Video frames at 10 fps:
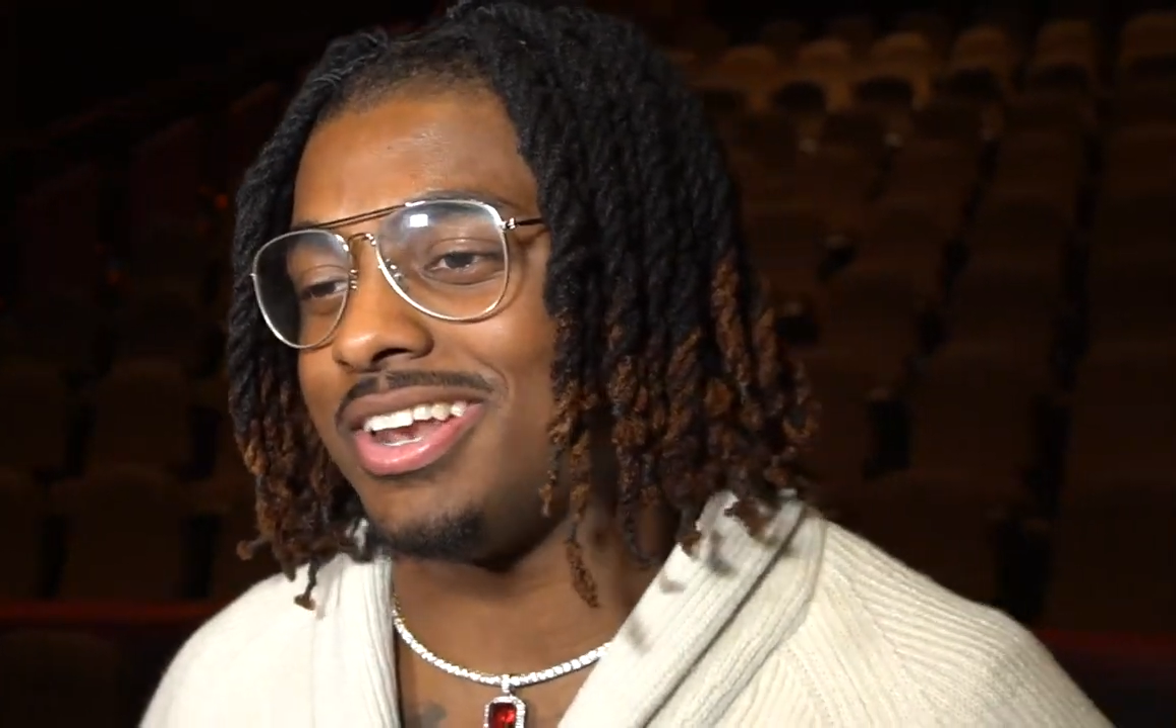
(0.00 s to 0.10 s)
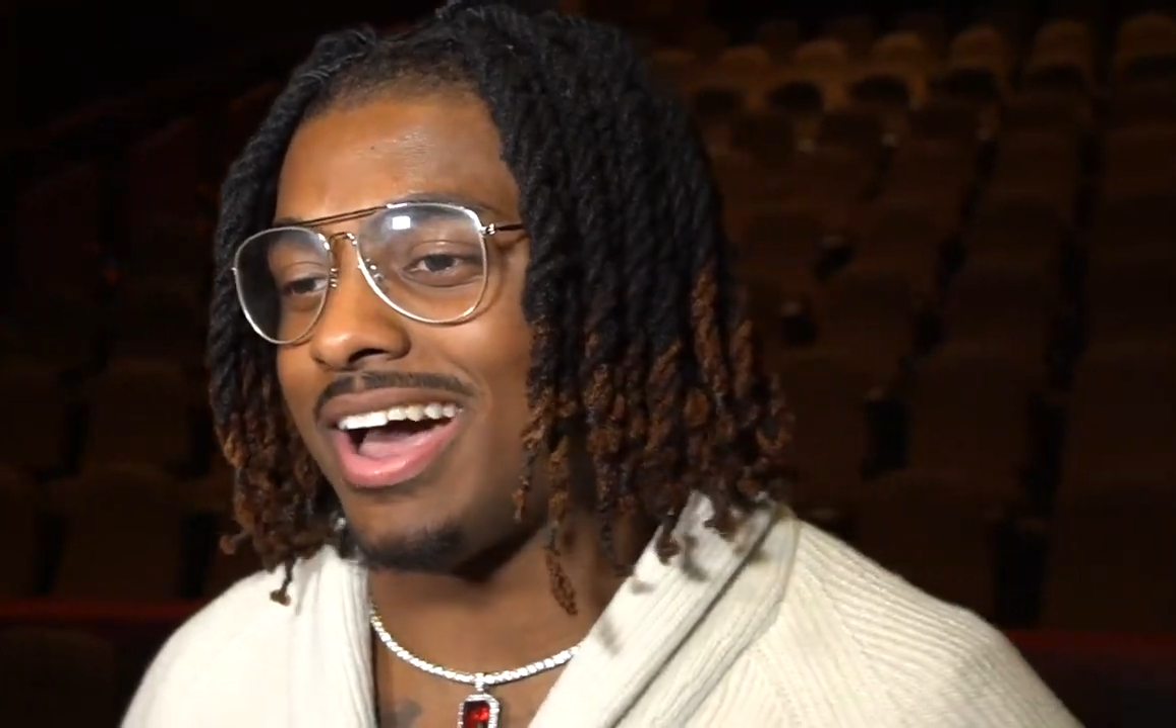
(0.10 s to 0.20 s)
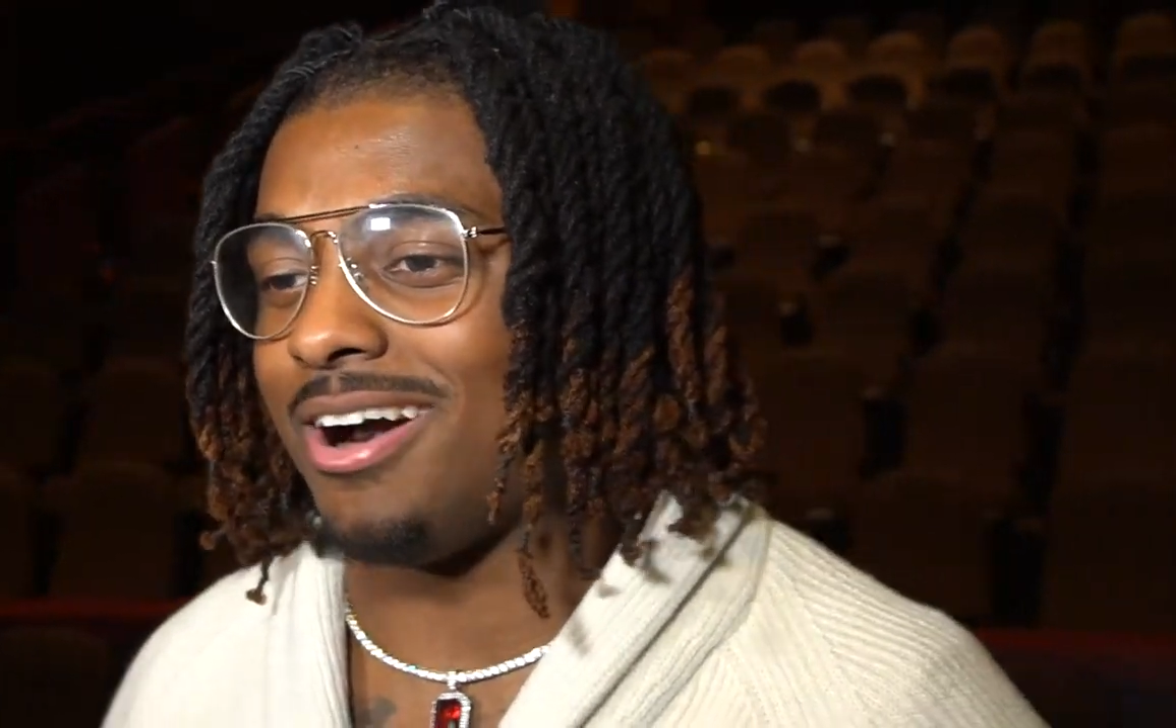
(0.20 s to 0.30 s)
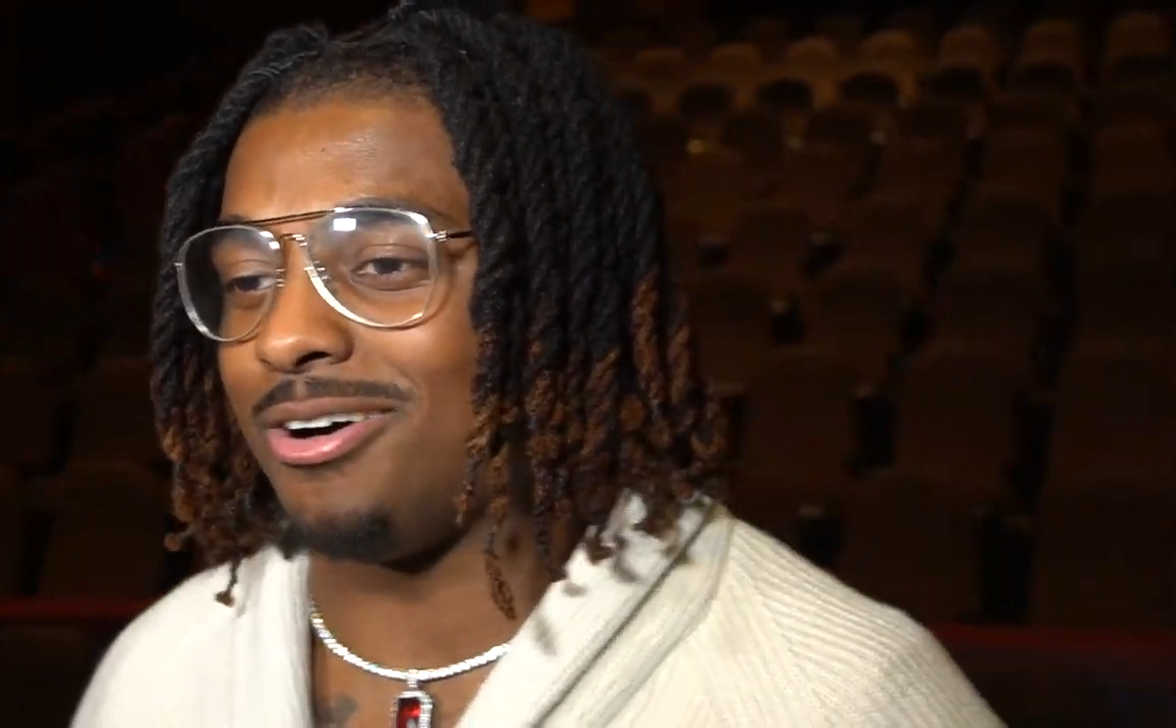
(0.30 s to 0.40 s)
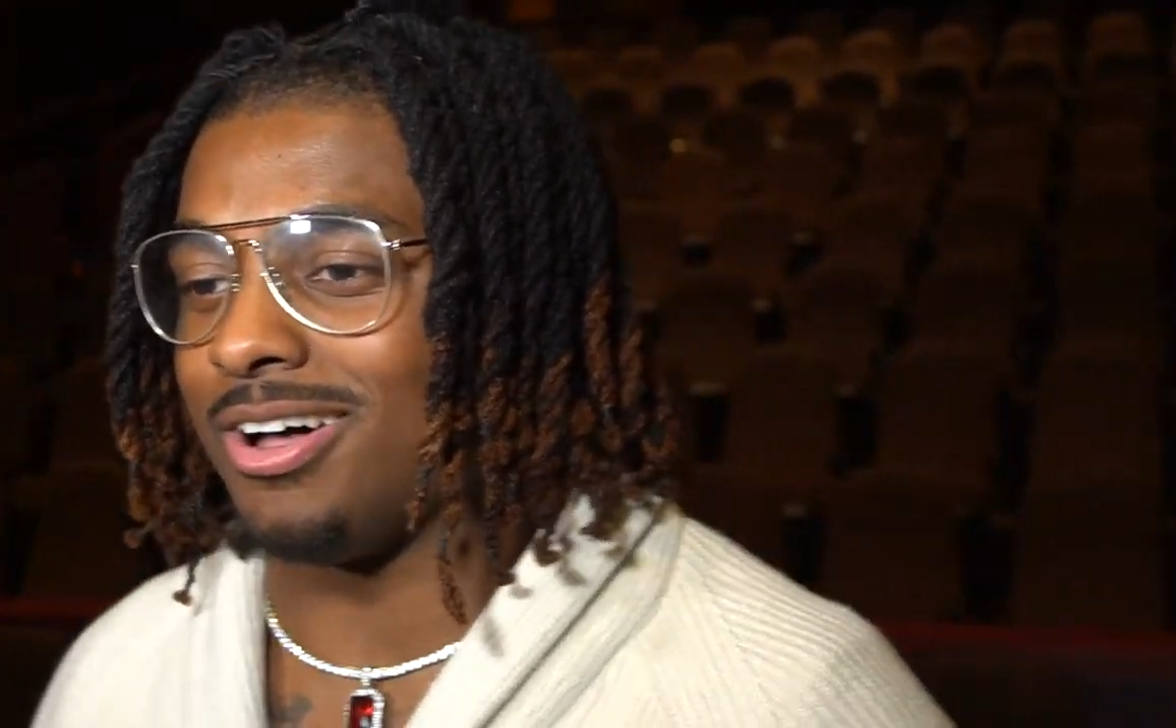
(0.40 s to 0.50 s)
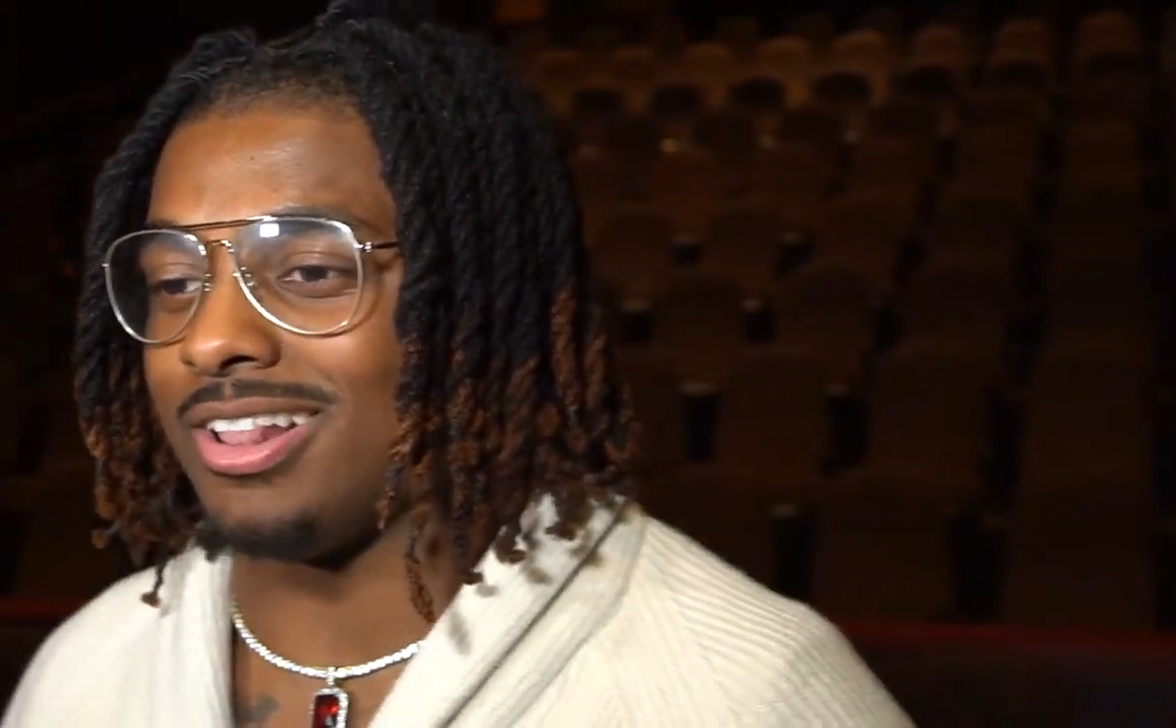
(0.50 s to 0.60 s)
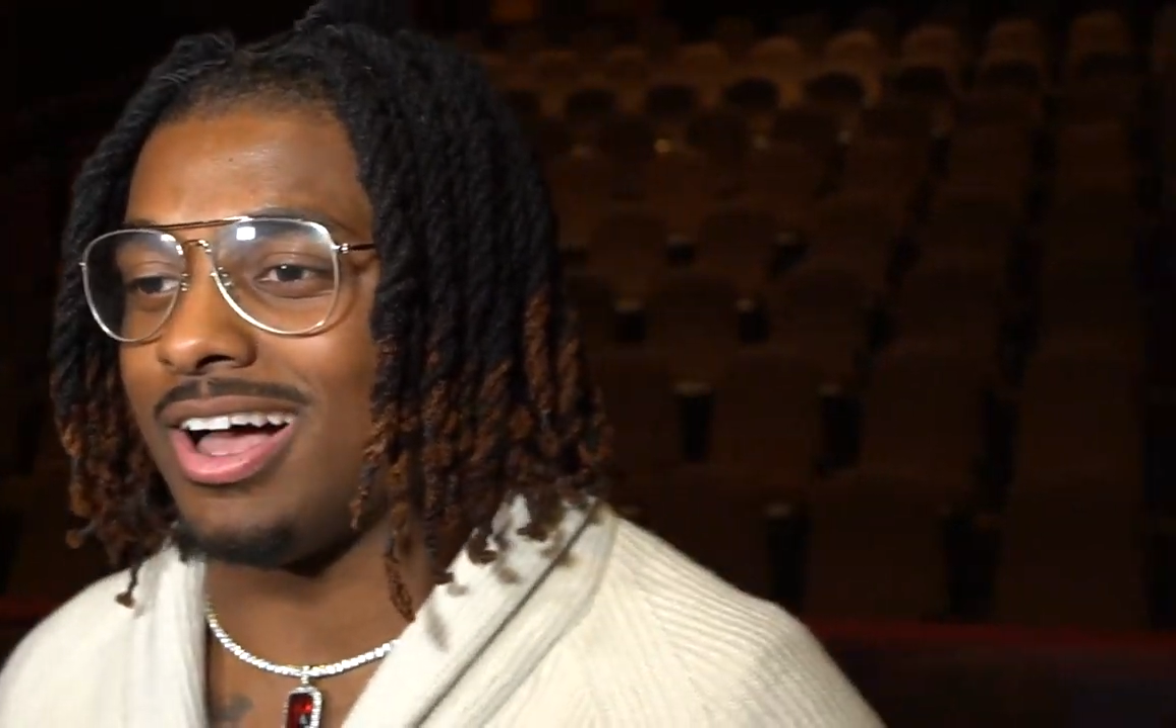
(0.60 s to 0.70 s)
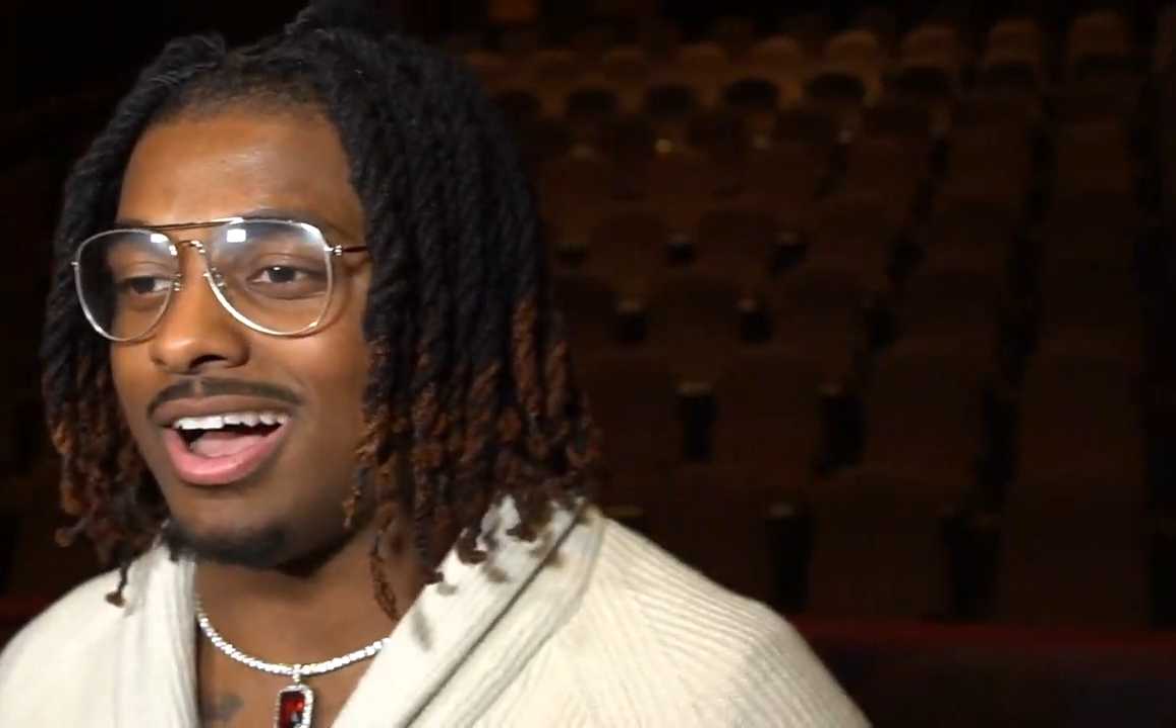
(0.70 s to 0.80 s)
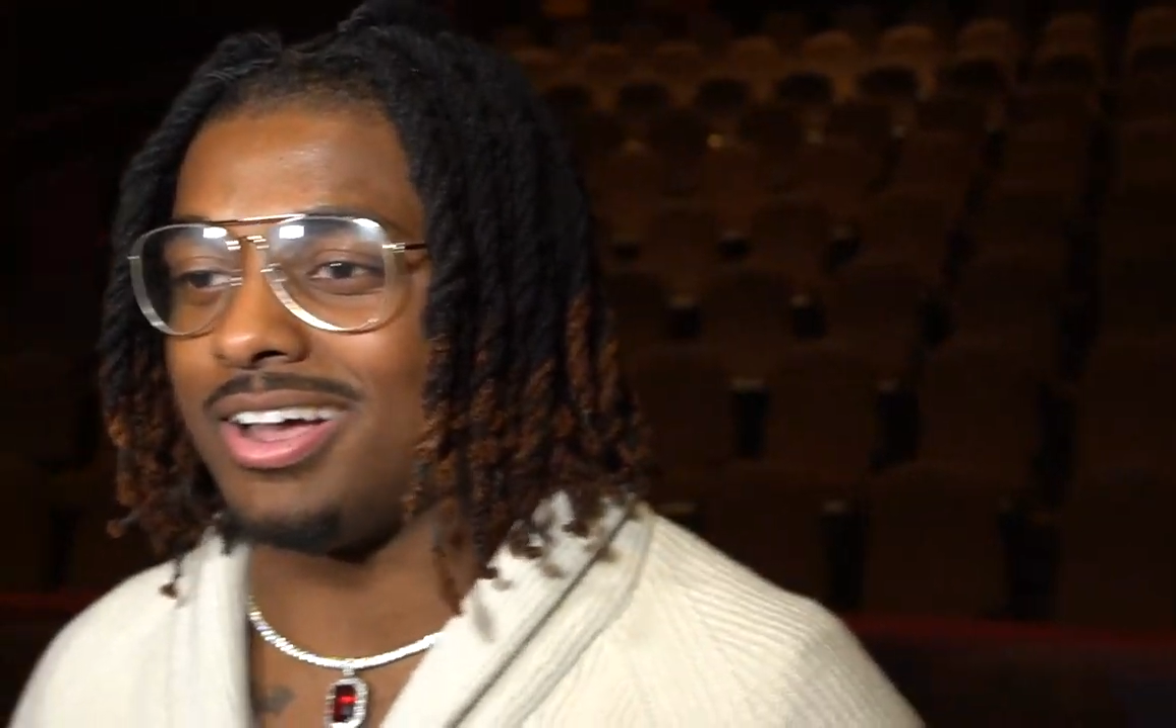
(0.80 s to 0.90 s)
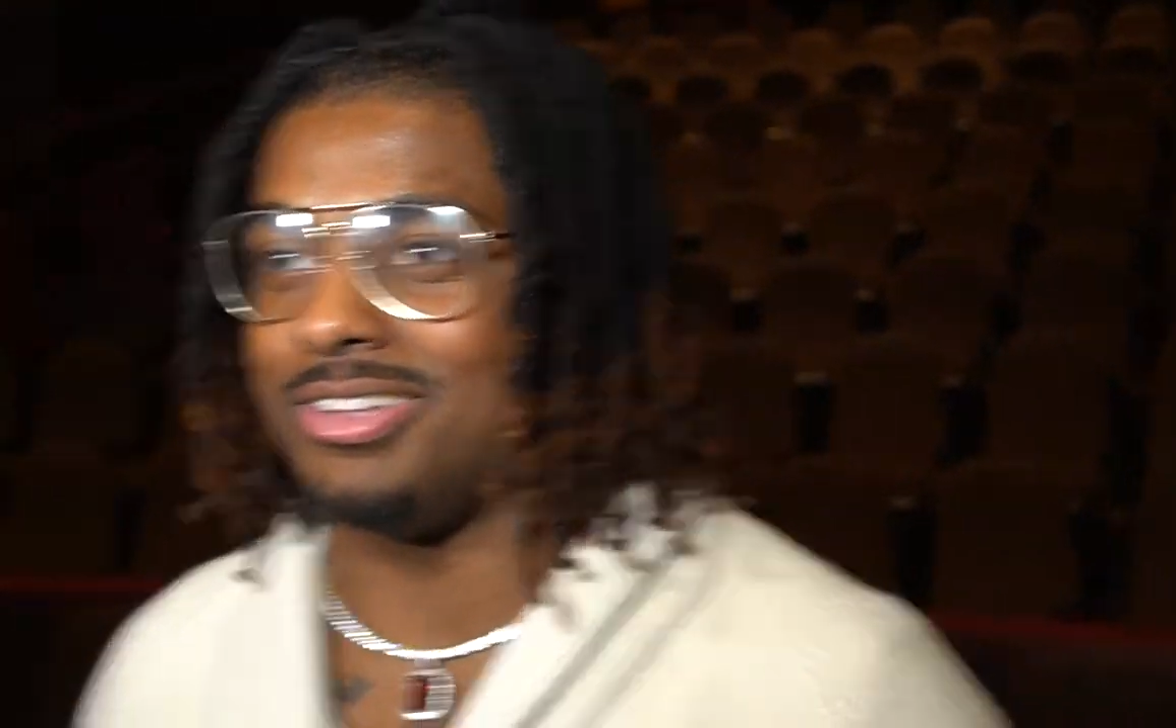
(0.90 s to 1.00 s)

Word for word: out a lot.